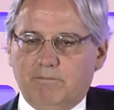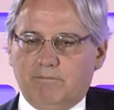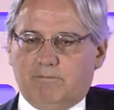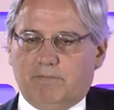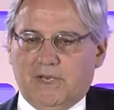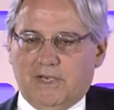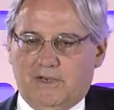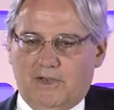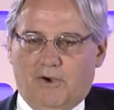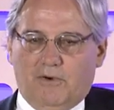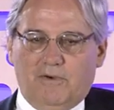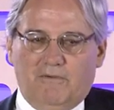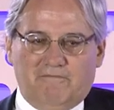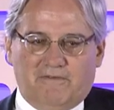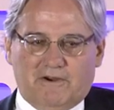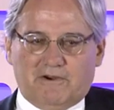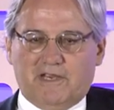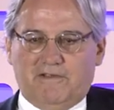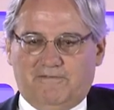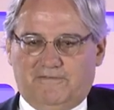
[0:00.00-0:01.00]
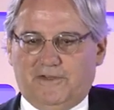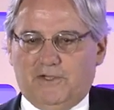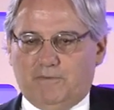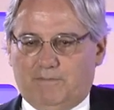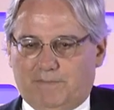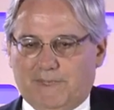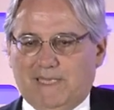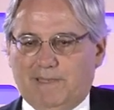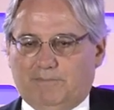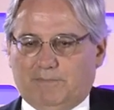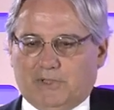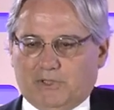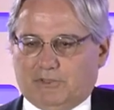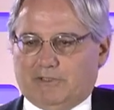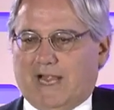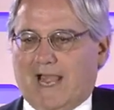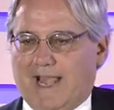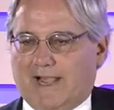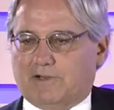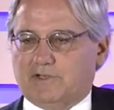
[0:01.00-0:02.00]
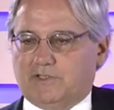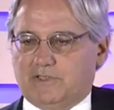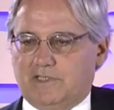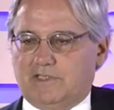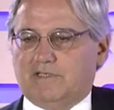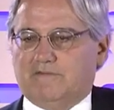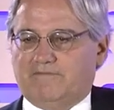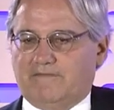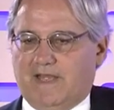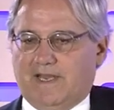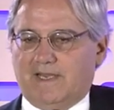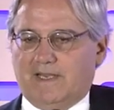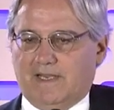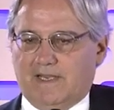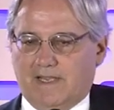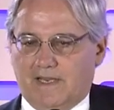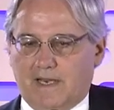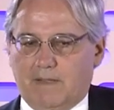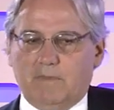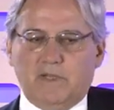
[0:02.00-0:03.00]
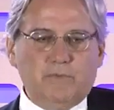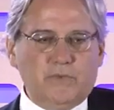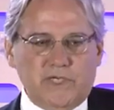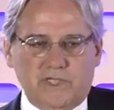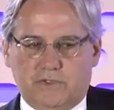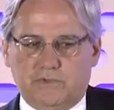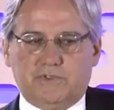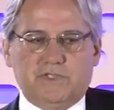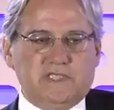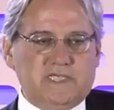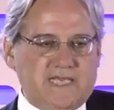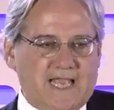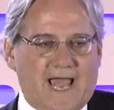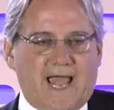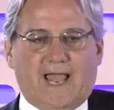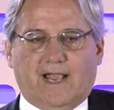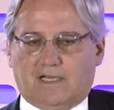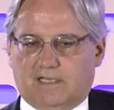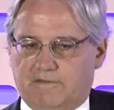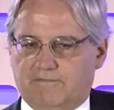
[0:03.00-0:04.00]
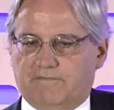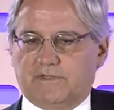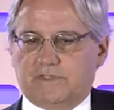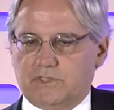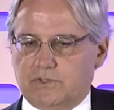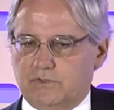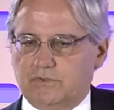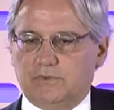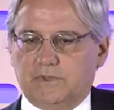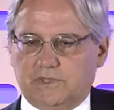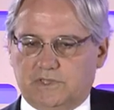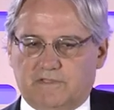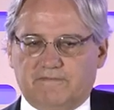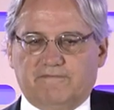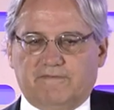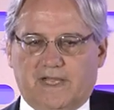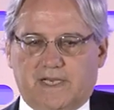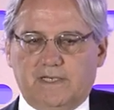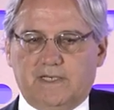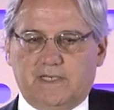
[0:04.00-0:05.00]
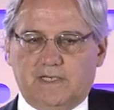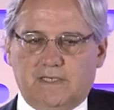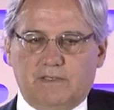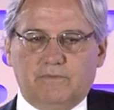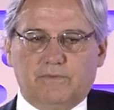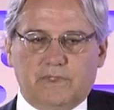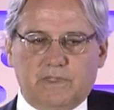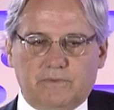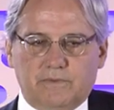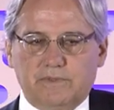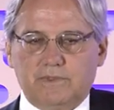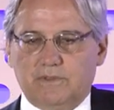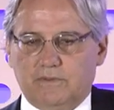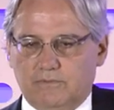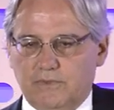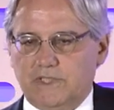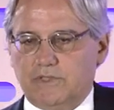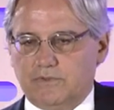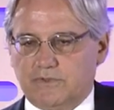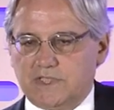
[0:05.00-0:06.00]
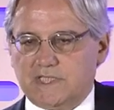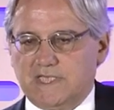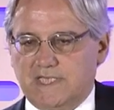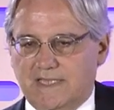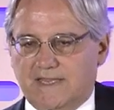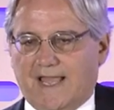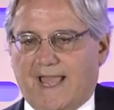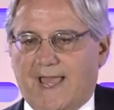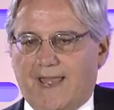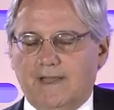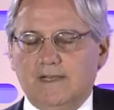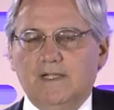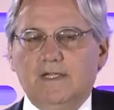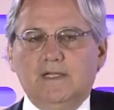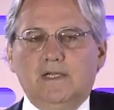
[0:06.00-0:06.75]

but no, very few people are actually defending it. I mean, we do see activists who will defend it, and we do see that.